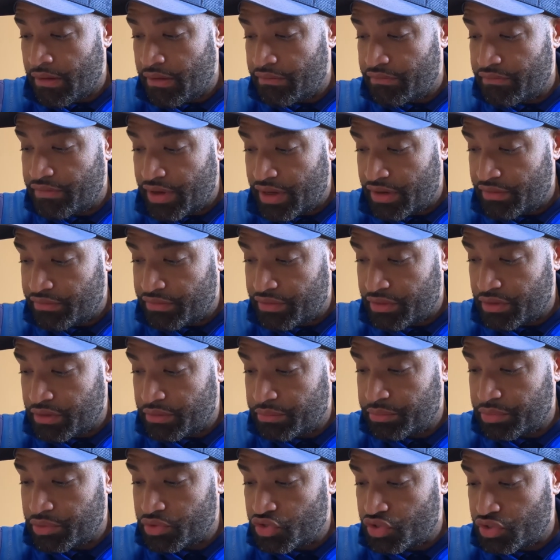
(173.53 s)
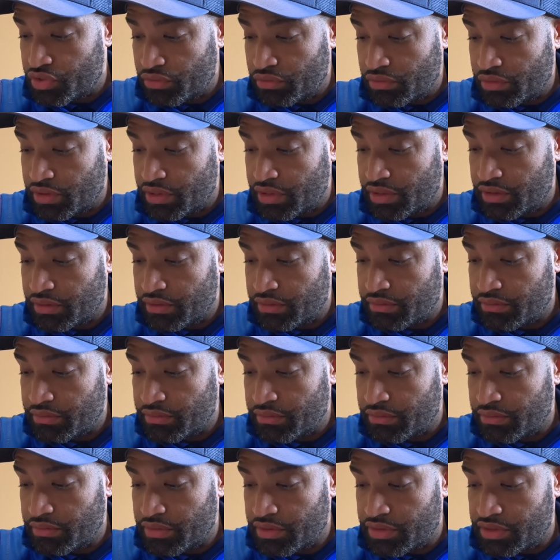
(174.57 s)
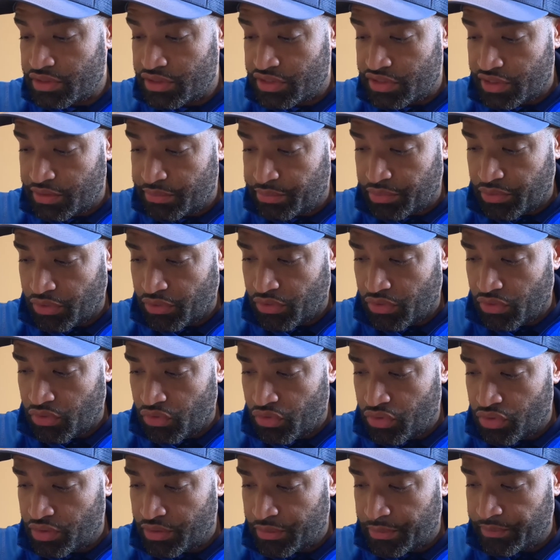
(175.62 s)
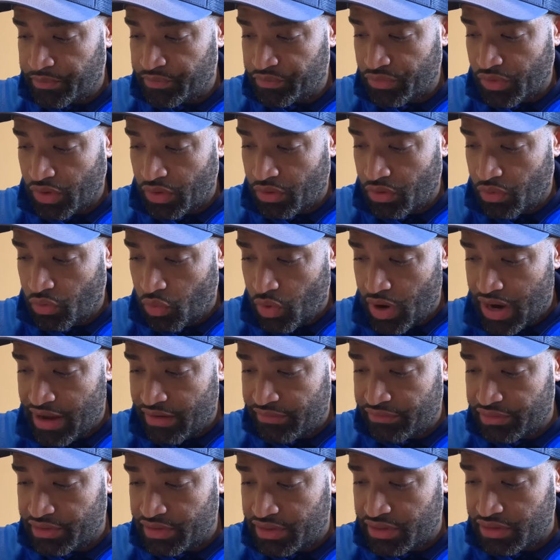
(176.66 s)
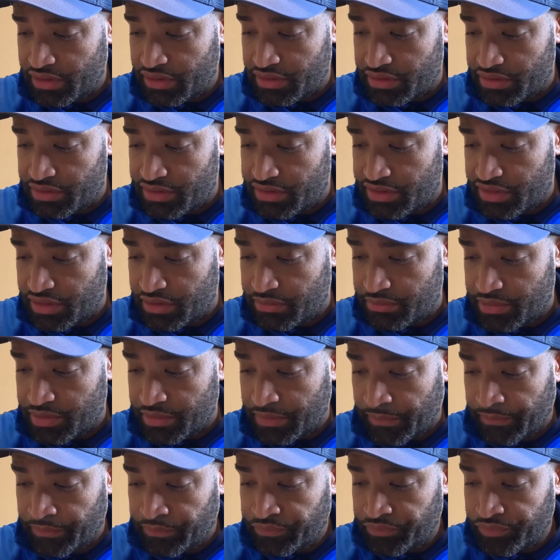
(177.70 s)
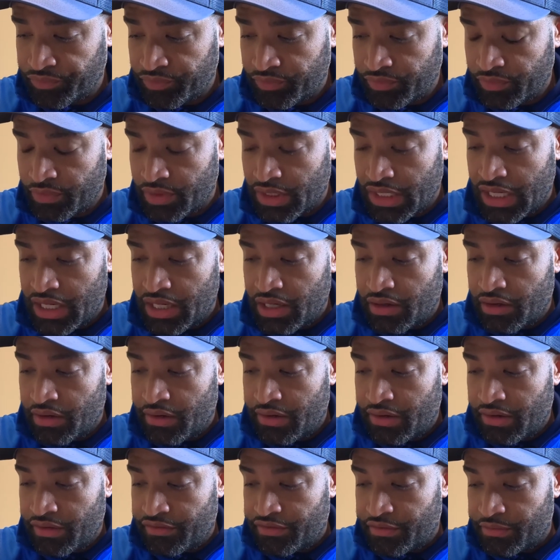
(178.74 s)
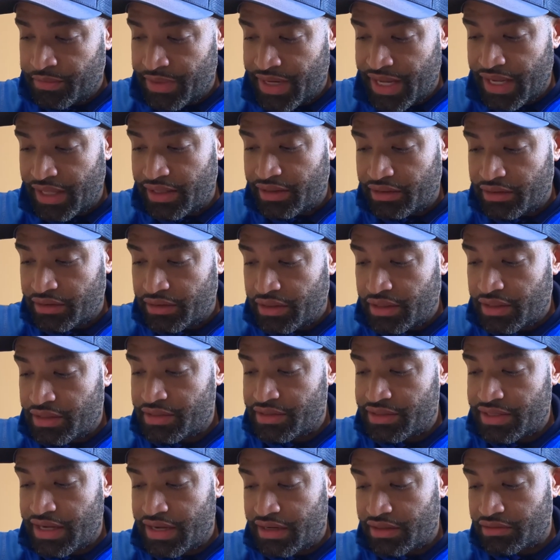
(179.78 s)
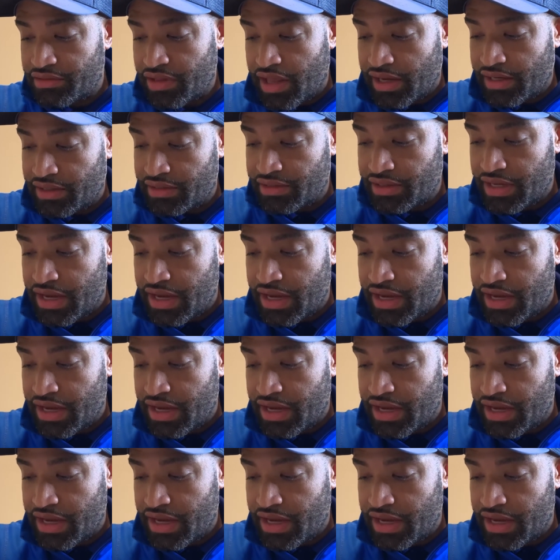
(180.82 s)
vetiver, patchouli, cypriol oil, wild vanilla, and cinnamon. From that, it sounds like it's